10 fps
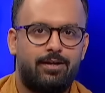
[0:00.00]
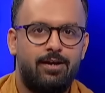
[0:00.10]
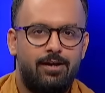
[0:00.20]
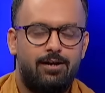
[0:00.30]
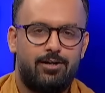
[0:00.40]

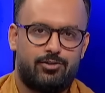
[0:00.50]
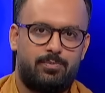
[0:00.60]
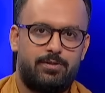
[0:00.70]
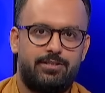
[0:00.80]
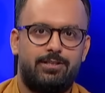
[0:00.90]
pick.
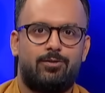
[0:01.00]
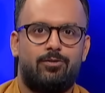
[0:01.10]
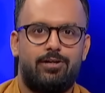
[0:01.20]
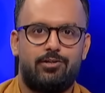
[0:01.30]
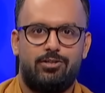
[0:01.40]
Axar Patel,
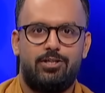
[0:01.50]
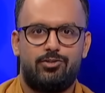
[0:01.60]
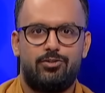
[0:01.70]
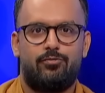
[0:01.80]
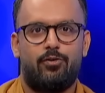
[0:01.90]

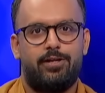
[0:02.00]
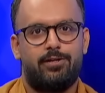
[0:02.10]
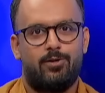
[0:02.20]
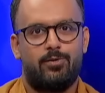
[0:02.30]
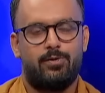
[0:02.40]
congratulations for
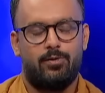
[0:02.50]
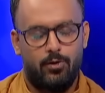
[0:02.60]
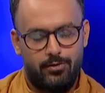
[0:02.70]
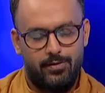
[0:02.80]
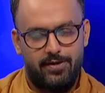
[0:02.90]
that
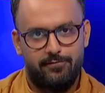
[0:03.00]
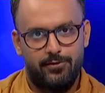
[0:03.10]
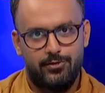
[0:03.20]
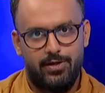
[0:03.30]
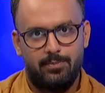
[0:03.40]
all-round
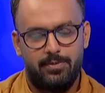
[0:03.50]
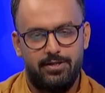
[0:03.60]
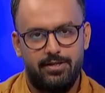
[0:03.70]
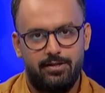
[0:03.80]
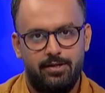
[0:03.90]
effort to
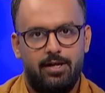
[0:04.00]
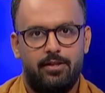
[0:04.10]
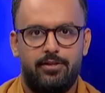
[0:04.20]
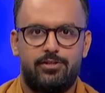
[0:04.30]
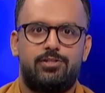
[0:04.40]
help India.
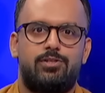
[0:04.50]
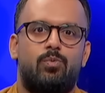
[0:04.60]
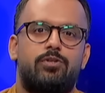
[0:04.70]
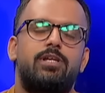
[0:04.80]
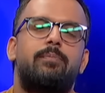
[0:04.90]

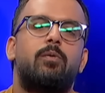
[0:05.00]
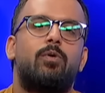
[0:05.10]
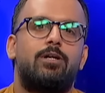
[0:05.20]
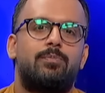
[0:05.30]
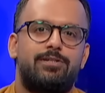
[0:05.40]
This was
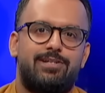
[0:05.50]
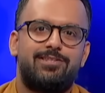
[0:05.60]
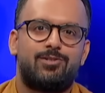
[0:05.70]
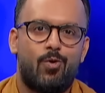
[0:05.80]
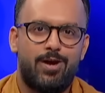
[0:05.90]
DP World
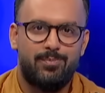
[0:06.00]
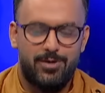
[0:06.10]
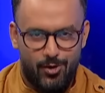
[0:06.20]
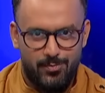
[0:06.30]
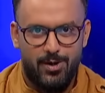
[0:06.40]
Presents
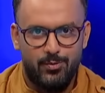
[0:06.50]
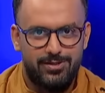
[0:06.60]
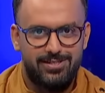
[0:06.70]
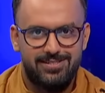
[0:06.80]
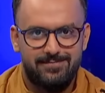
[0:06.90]
Going Beyond
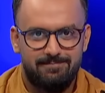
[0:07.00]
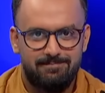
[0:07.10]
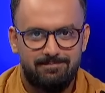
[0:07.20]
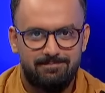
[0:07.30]
Boundaries.